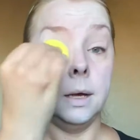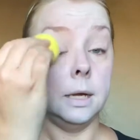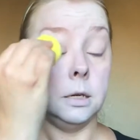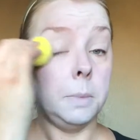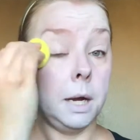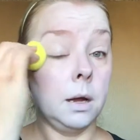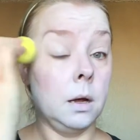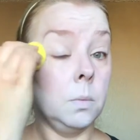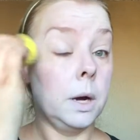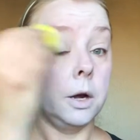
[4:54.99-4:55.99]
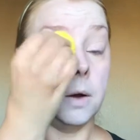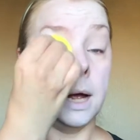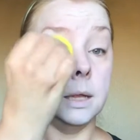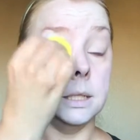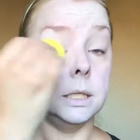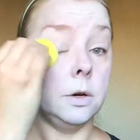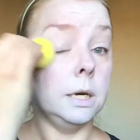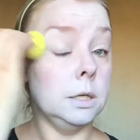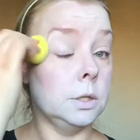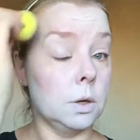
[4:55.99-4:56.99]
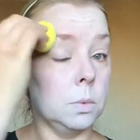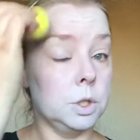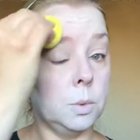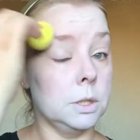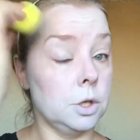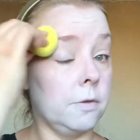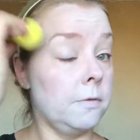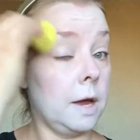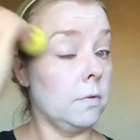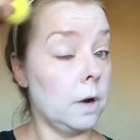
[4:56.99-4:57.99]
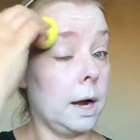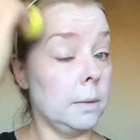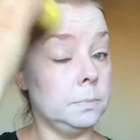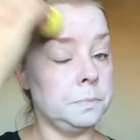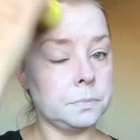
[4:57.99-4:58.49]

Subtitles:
and depending on where you're at in the series or which one's your favorite,